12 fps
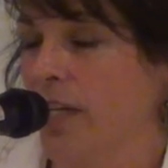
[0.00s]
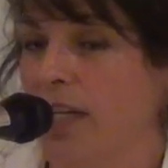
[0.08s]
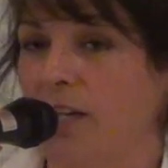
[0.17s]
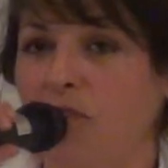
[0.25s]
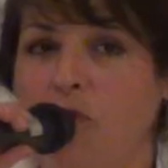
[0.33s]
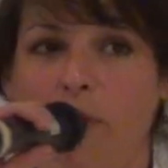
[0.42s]

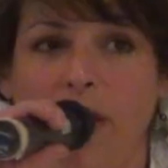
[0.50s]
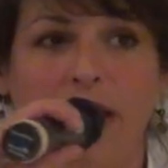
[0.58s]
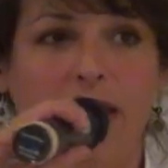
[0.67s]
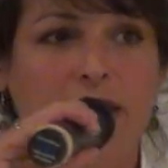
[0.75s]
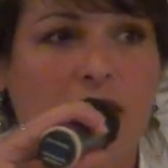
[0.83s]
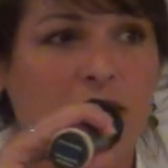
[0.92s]
If you
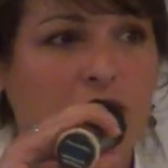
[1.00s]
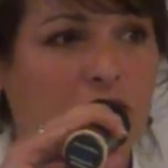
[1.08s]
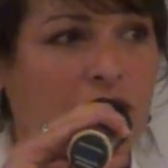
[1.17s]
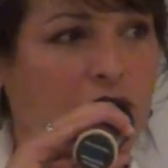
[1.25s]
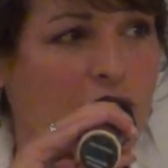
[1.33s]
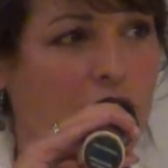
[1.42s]
pay
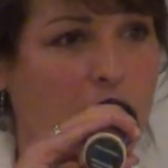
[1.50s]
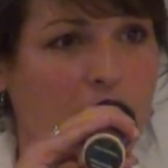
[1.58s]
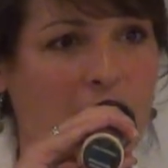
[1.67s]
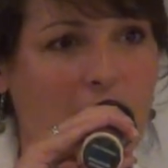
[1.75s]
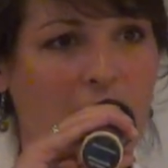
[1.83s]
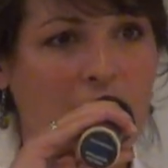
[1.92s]
attention to the
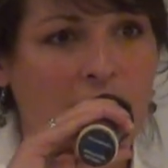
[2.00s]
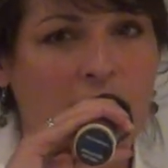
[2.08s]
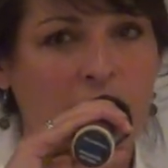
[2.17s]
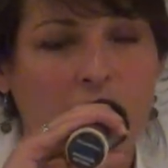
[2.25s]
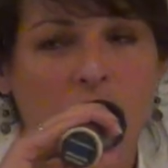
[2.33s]
math,